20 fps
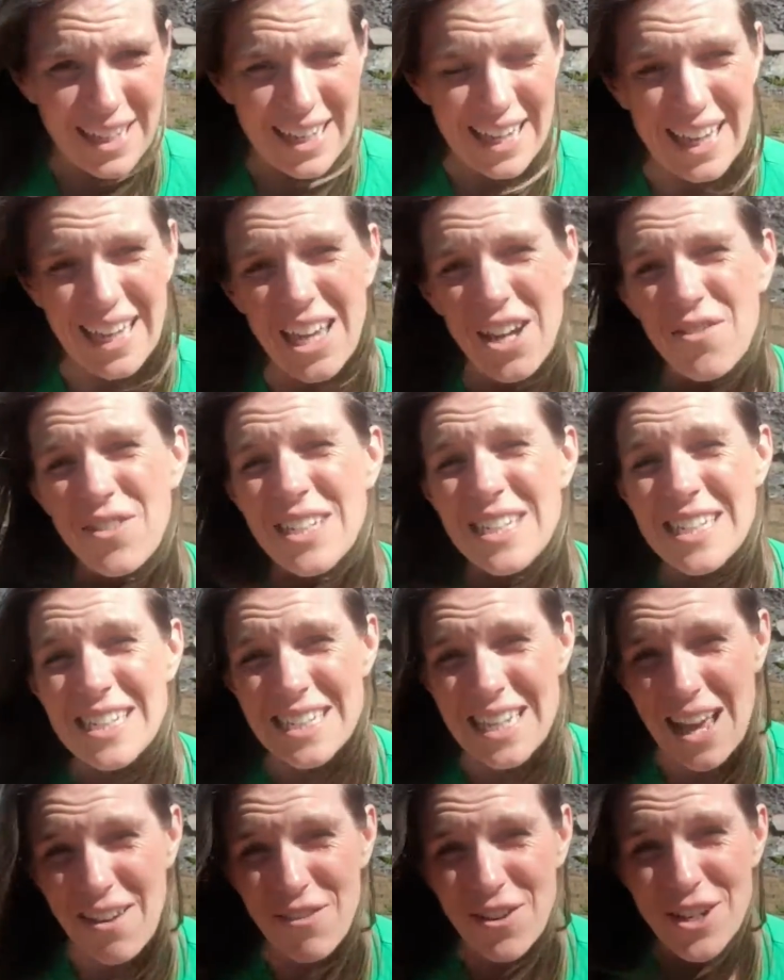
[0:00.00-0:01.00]
it covered
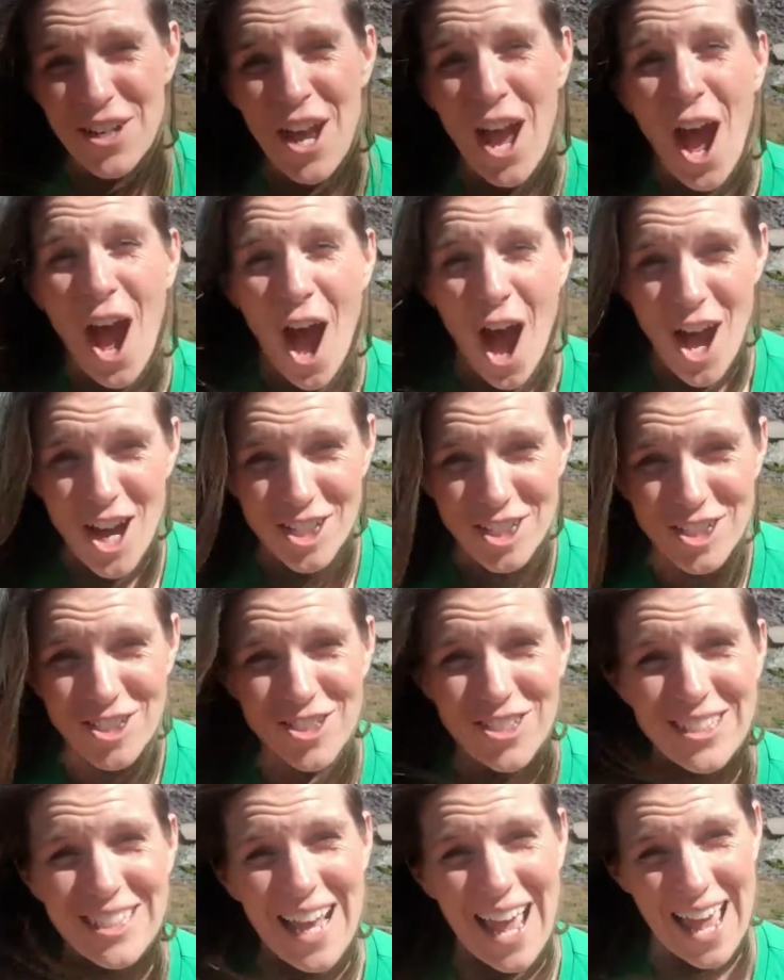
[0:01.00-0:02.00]

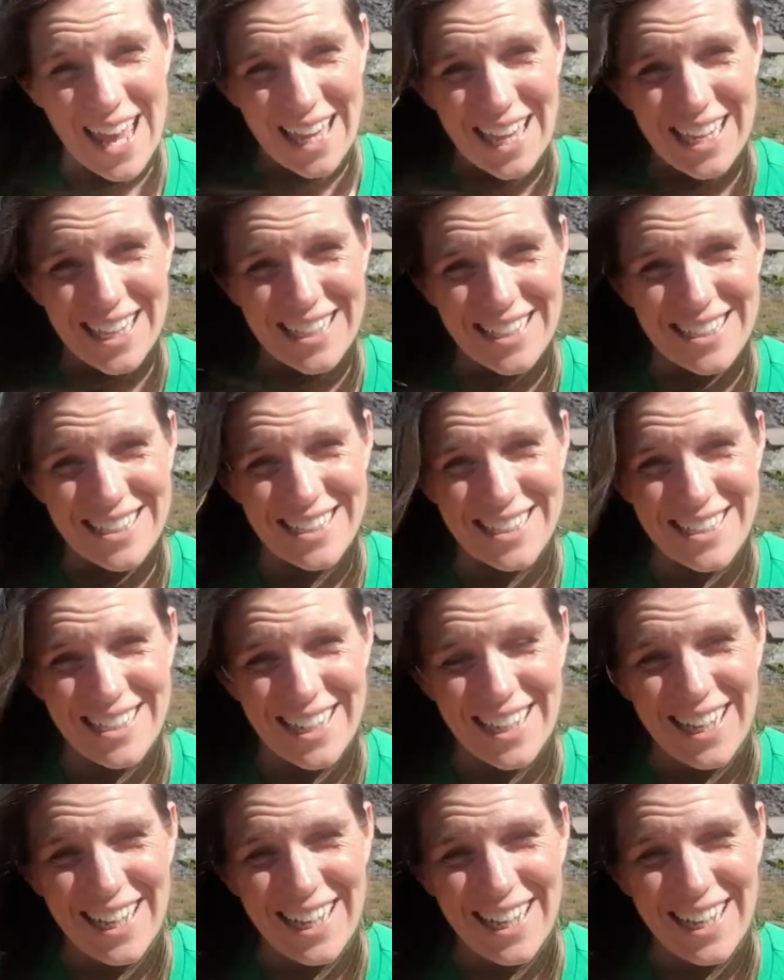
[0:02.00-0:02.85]
700 acres,